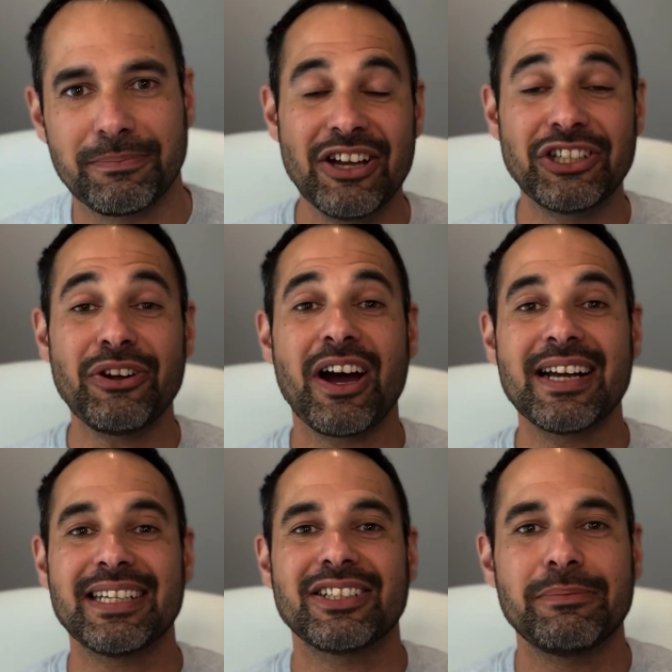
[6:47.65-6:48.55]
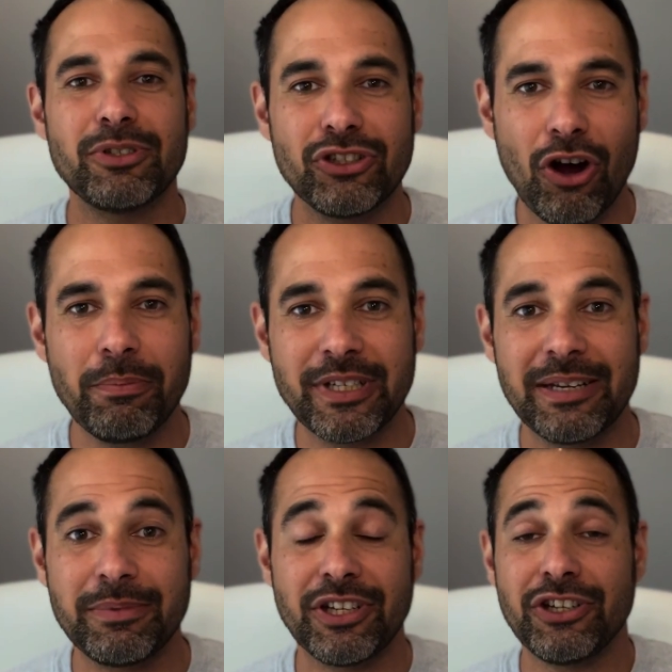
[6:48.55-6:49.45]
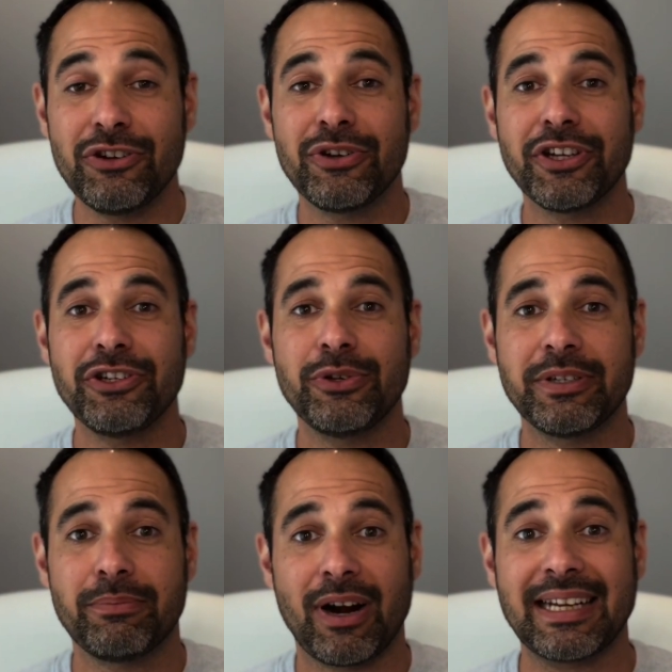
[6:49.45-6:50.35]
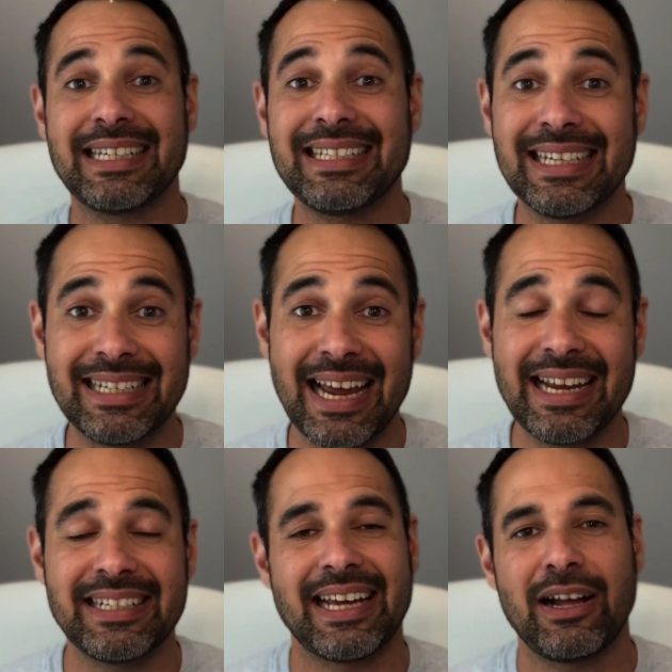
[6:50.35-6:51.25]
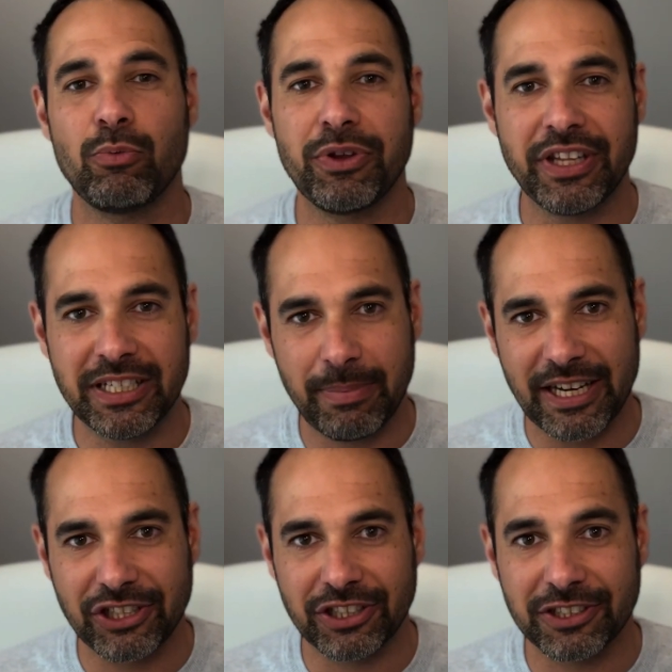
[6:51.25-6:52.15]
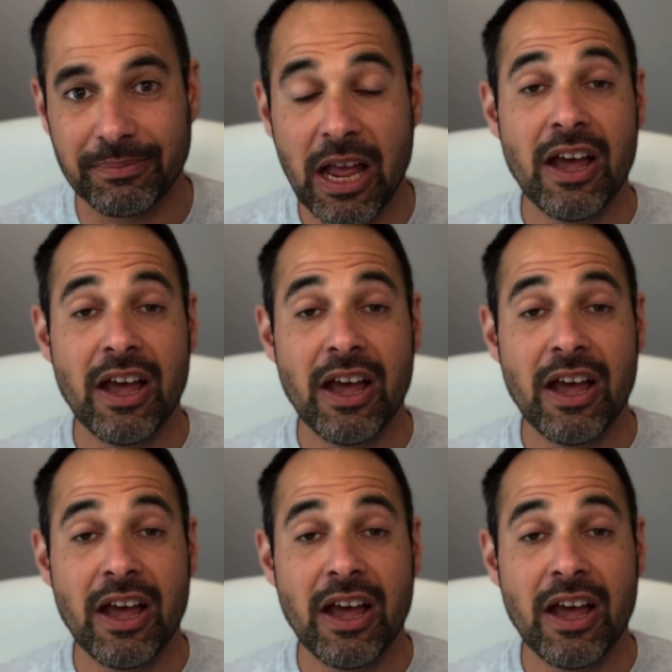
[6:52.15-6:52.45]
So guys, some top tips that you can use in practice today to help with these patients.